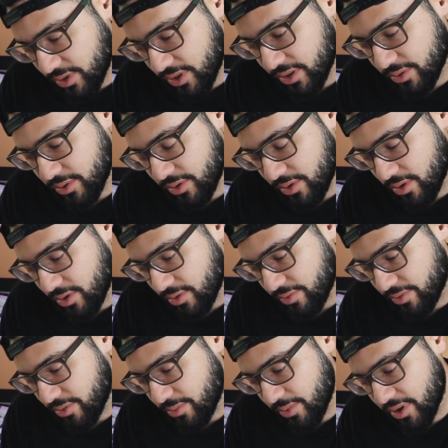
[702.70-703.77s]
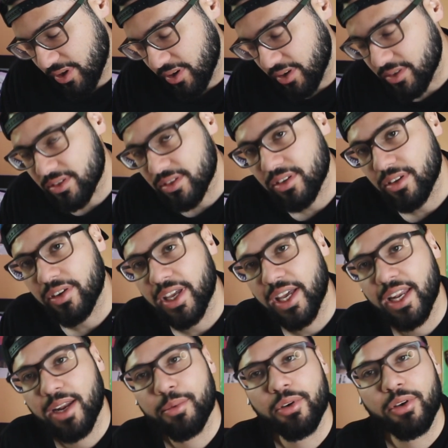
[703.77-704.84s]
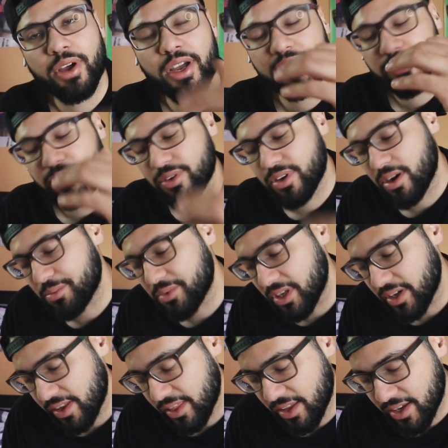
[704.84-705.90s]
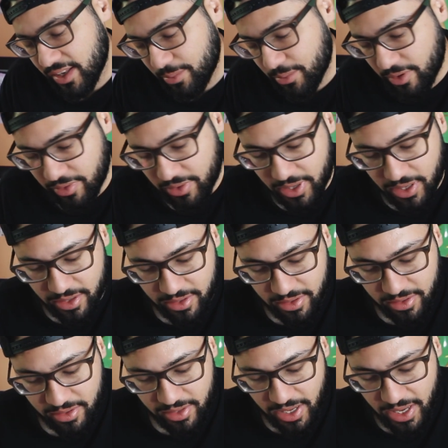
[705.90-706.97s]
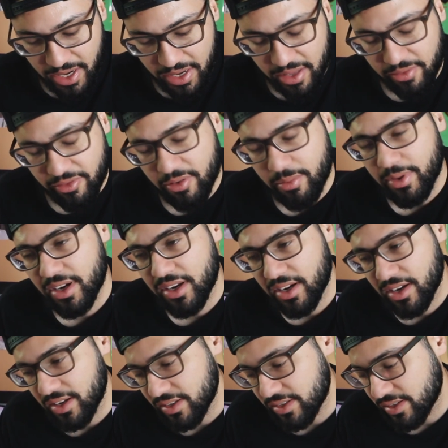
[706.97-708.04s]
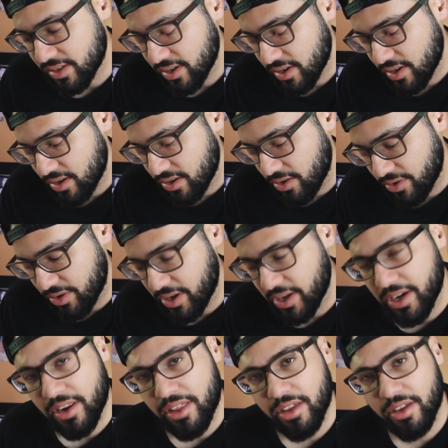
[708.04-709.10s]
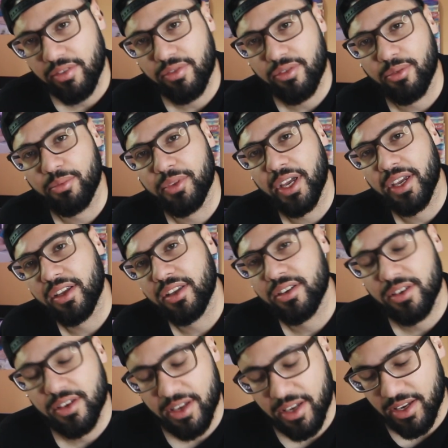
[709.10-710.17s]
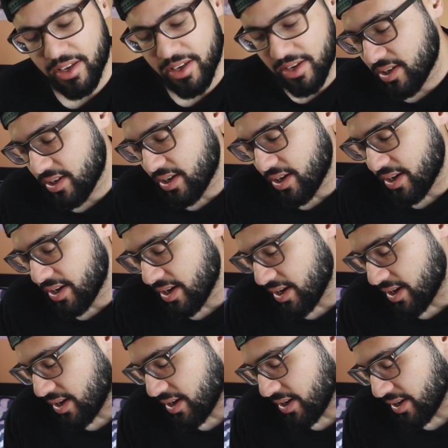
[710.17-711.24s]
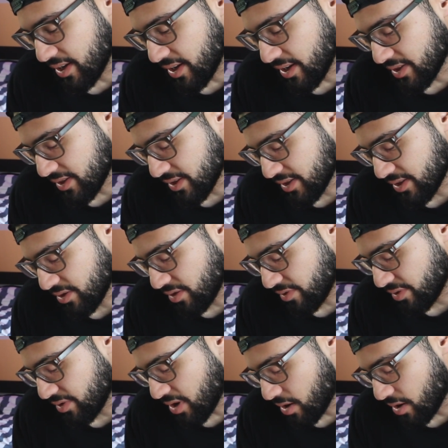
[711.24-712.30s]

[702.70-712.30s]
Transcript: what will go from there so yeah let me know guys if you copped anything let me know if you got anything from Adidas or you got anything from Nike today yeah i guess i'll see you in a few